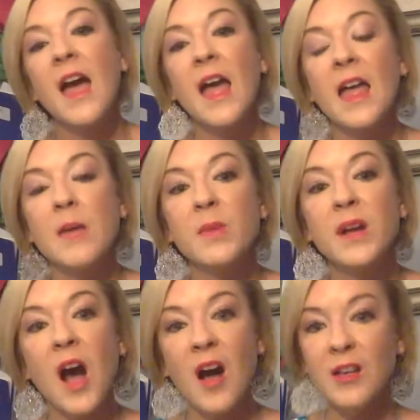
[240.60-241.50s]
And
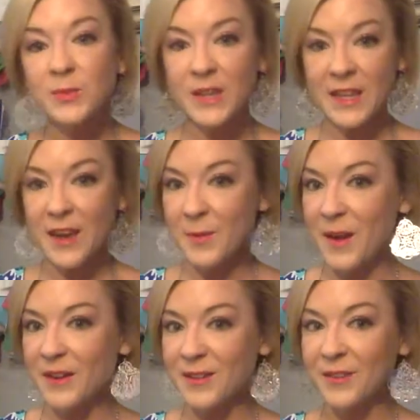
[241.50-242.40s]
because we can carry
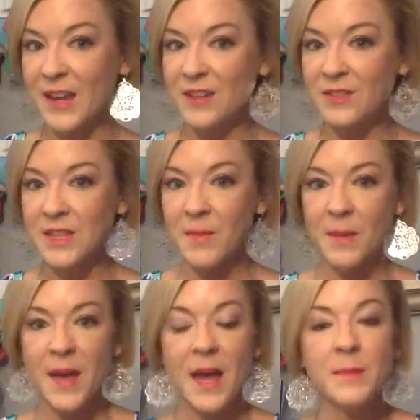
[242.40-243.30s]
product on hand, you see mine
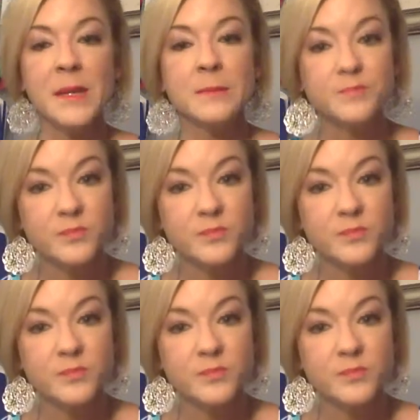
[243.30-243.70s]
behind me,